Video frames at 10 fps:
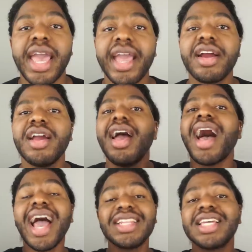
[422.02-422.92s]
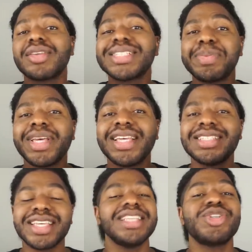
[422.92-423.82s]
hair, I let those split
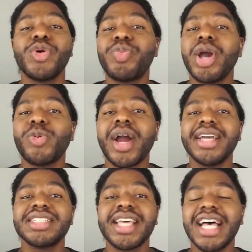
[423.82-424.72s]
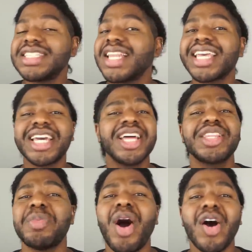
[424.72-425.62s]
ends get to a point where I just had to like cut
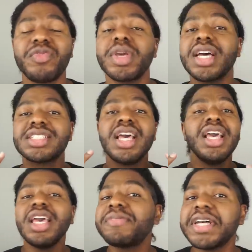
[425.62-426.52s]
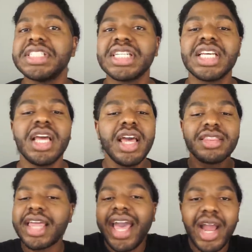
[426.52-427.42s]
them off. Because if I didn't,
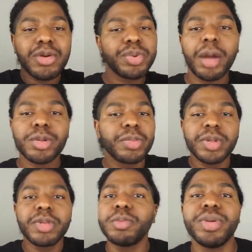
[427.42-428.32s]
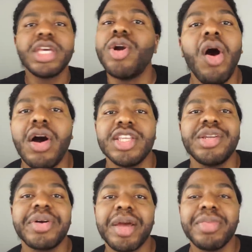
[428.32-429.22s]
that hair would probably be gone. You
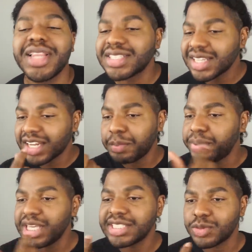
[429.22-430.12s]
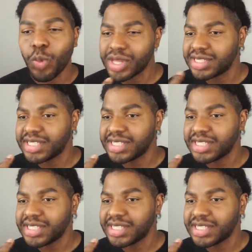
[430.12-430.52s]
know what I mean? That's a lot of B's in one